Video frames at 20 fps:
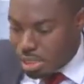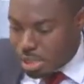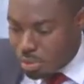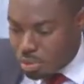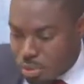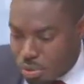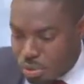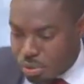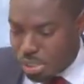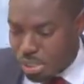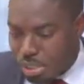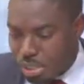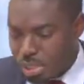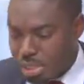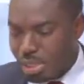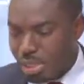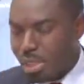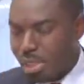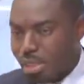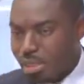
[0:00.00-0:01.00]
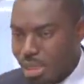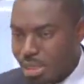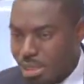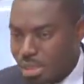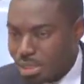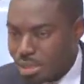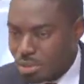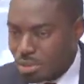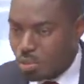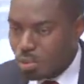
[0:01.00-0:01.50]
progresses, internet
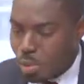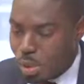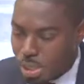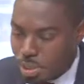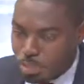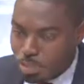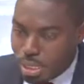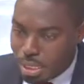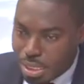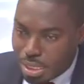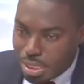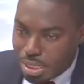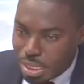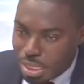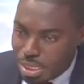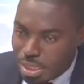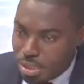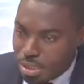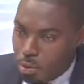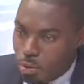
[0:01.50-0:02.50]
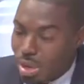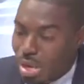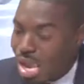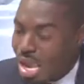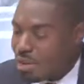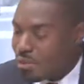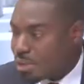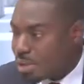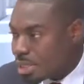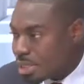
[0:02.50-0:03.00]
access will work better than we
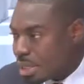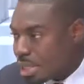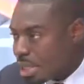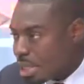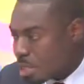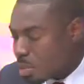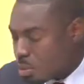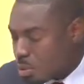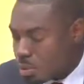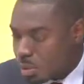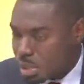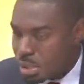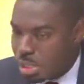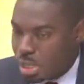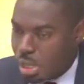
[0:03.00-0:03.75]
have it at the moment.